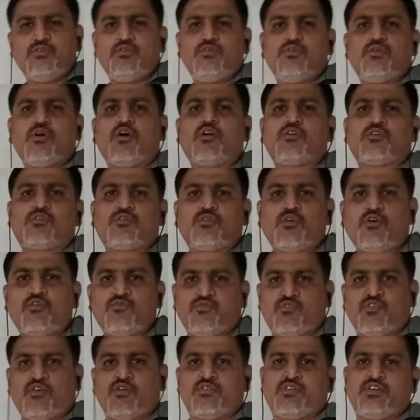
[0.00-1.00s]
lot of
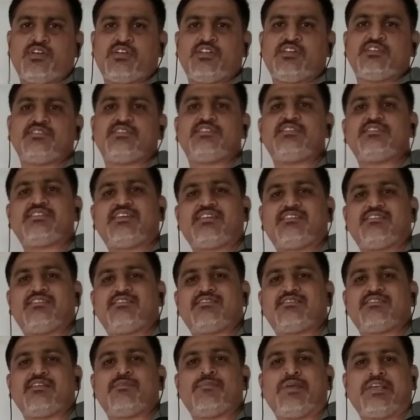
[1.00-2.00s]
quantities. These are
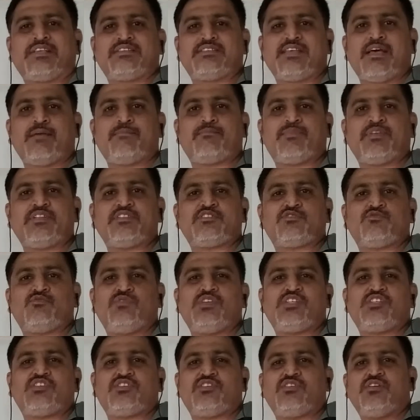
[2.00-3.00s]
some examples
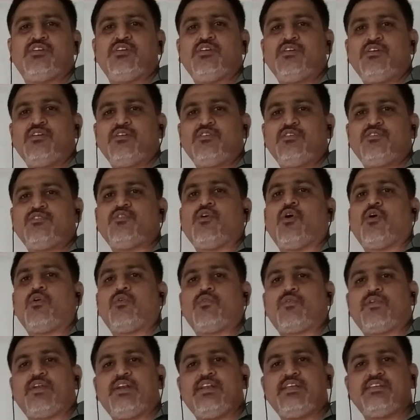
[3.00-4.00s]
which you
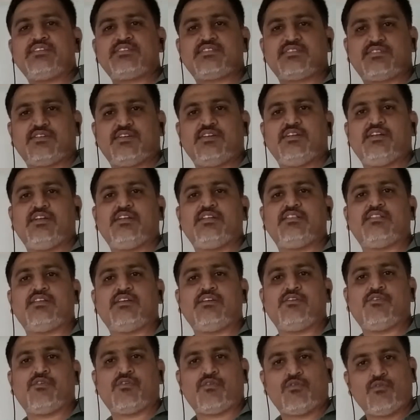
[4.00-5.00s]
already studied
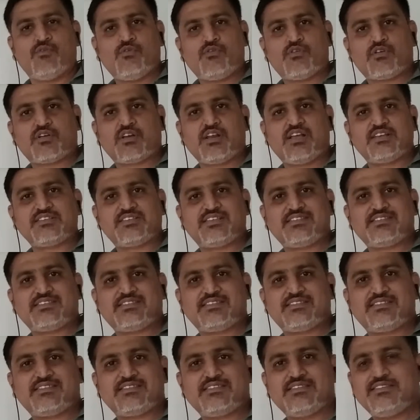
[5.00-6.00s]
in your lower
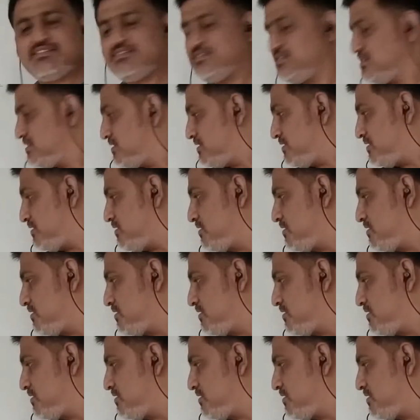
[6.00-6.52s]
classes.